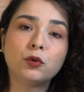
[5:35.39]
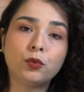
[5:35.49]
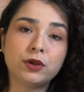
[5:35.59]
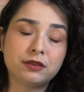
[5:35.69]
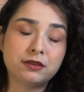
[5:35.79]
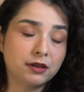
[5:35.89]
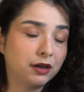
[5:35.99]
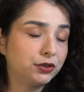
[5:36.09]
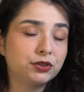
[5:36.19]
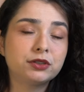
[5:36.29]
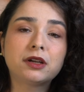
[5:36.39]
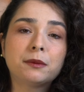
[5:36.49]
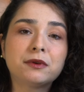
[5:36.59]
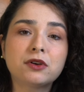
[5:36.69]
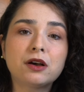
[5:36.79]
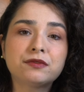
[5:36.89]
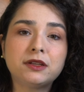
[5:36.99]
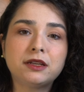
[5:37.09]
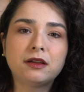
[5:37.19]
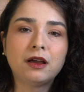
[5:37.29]
with a good cup of
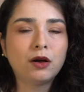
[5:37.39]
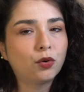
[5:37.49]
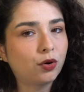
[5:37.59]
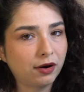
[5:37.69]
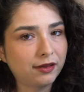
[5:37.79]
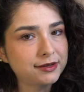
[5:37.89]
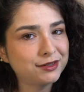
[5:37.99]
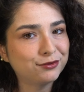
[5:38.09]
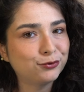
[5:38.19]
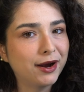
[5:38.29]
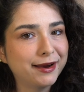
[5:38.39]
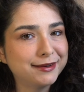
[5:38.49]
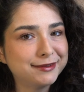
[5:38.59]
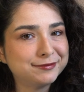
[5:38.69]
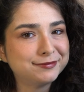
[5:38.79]
coffee or a glass of wine.